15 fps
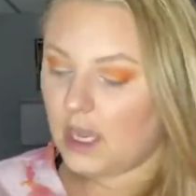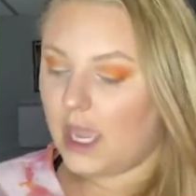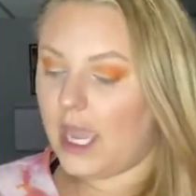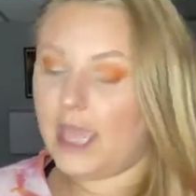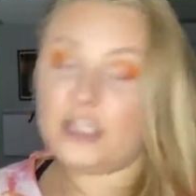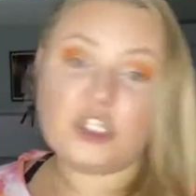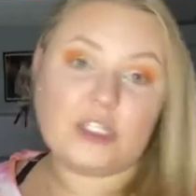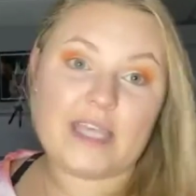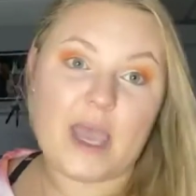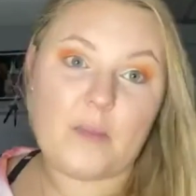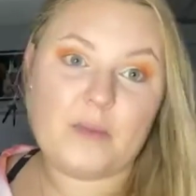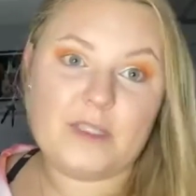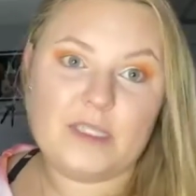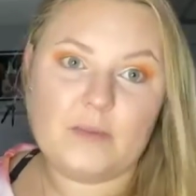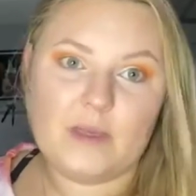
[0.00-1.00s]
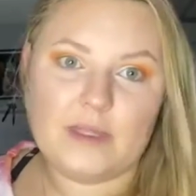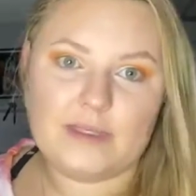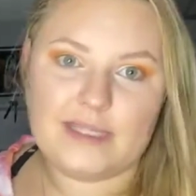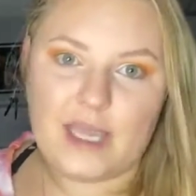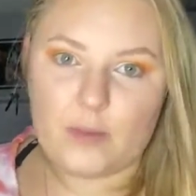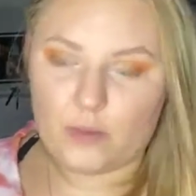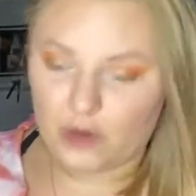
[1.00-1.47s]
It just happened to be the
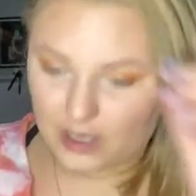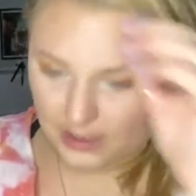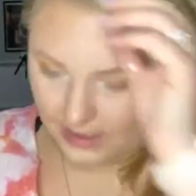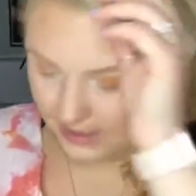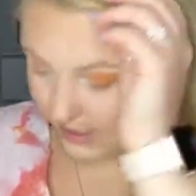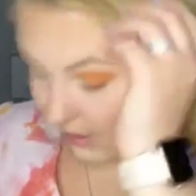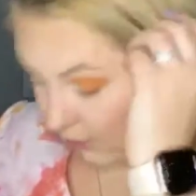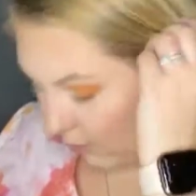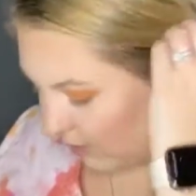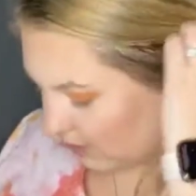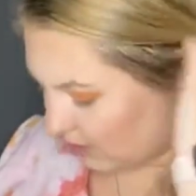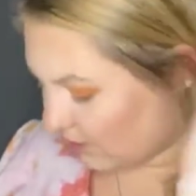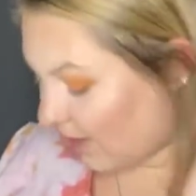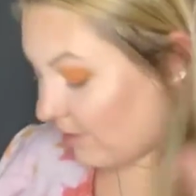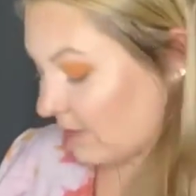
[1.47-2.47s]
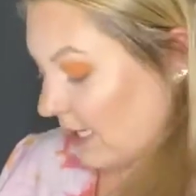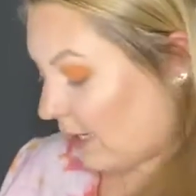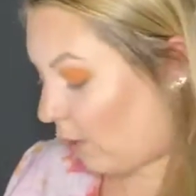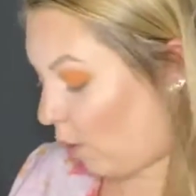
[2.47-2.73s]
same brand as the other one. So I was like,